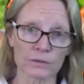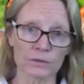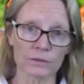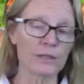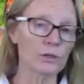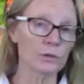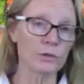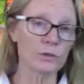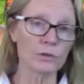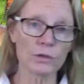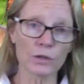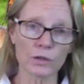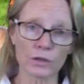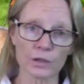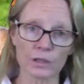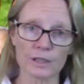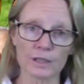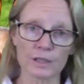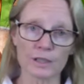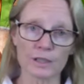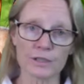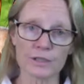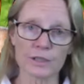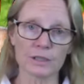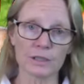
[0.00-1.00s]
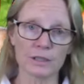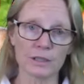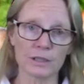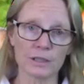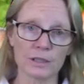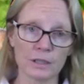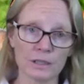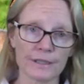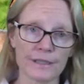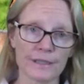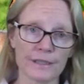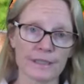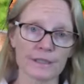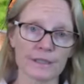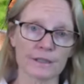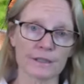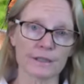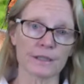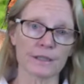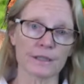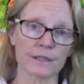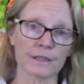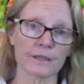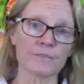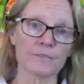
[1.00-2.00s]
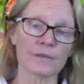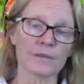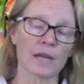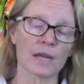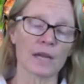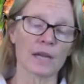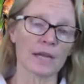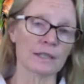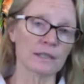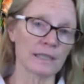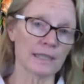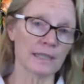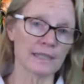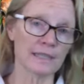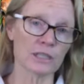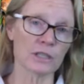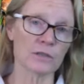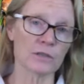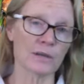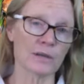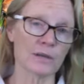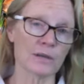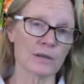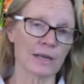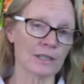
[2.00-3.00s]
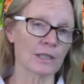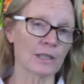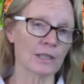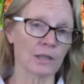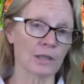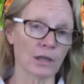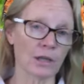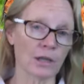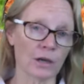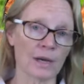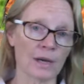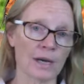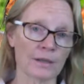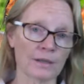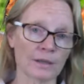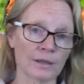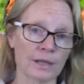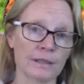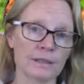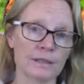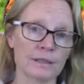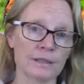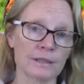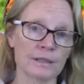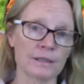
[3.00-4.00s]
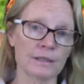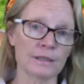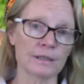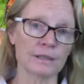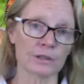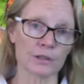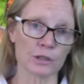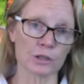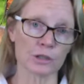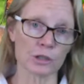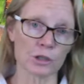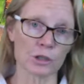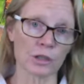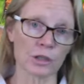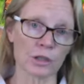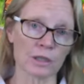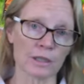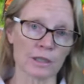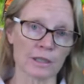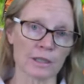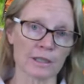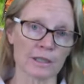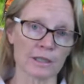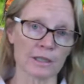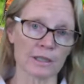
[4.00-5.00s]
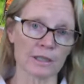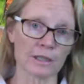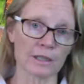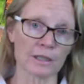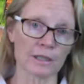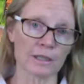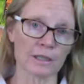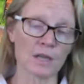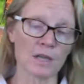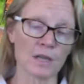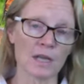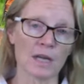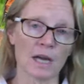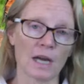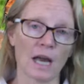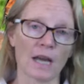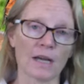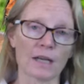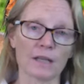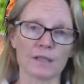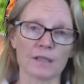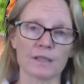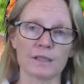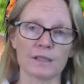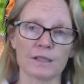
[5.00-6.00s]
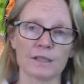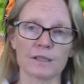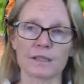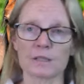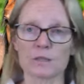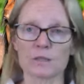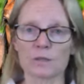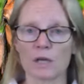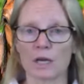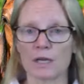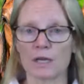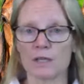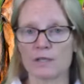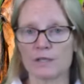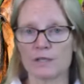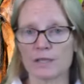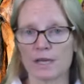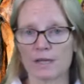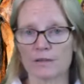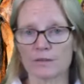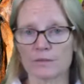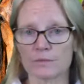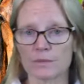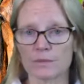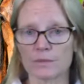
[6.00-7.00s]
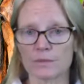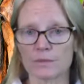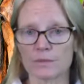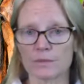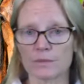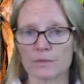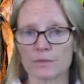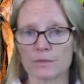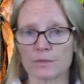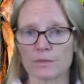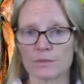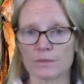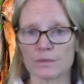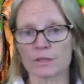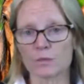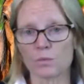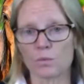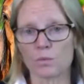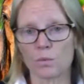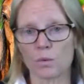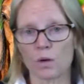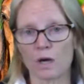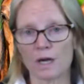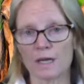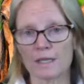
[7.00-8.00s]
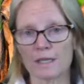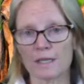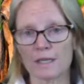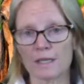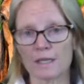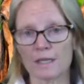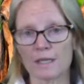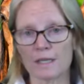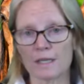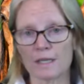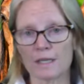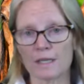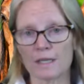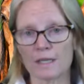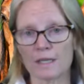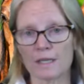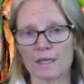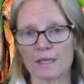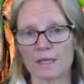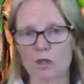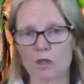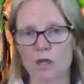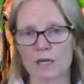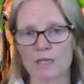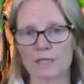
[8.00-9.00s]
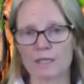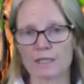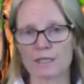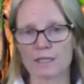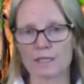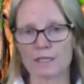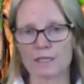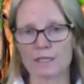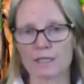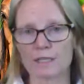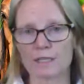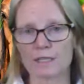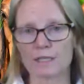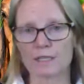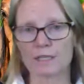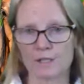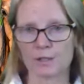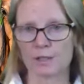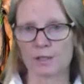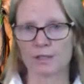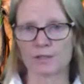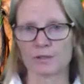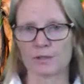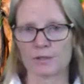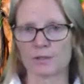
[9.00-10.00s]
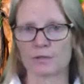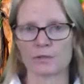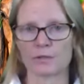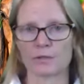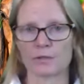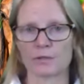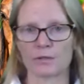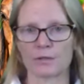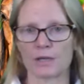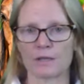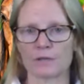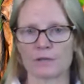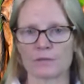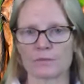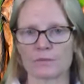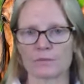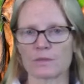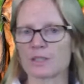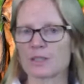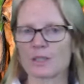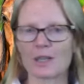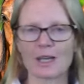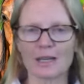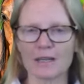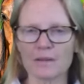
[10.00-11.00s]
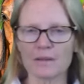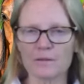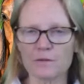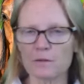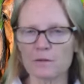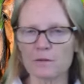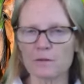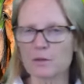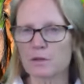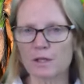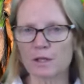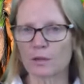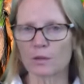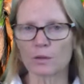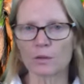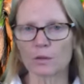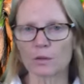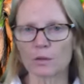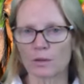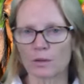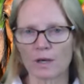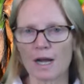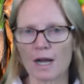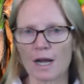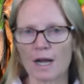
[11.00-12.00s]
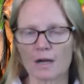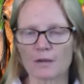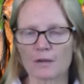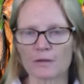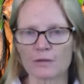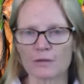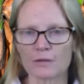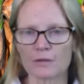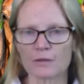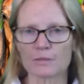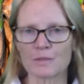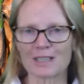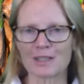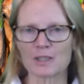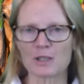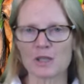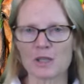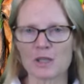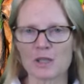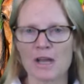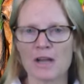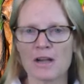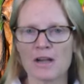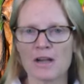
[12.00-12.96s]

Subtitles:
And you're not going to learn anything unless you actually go out and give it a try. And I think that's another reason, and it's why the can-do training always starts on the ground. We start everything on the ground because